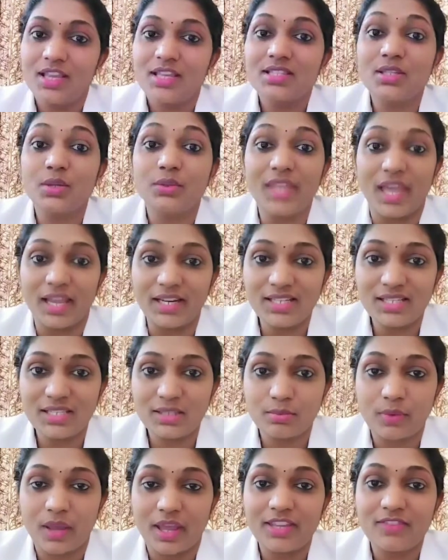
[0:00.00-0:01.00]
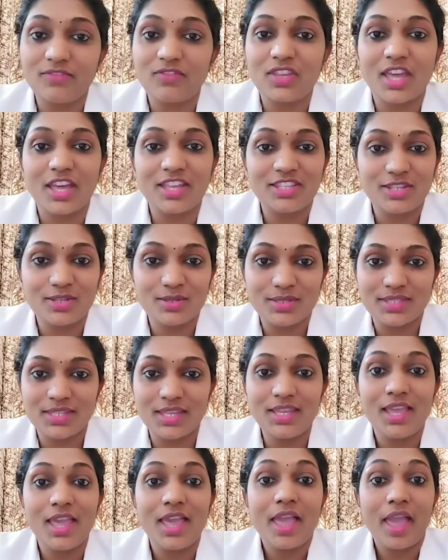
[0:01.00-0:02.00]
So that is why we are
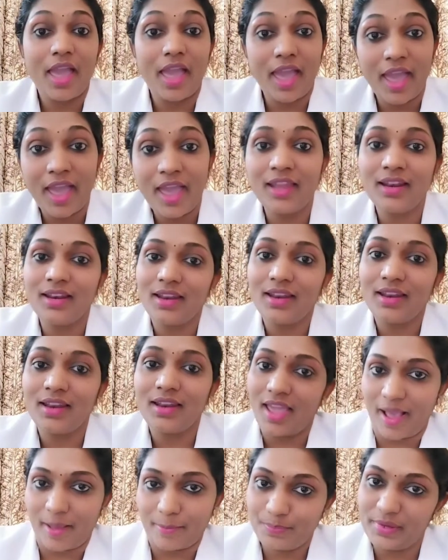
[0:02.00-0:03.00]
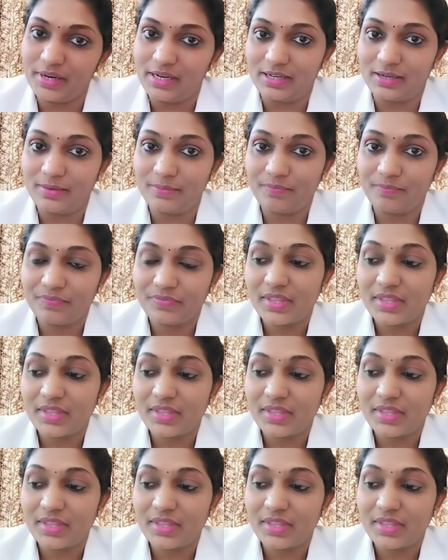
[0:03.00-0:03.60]
using an apple.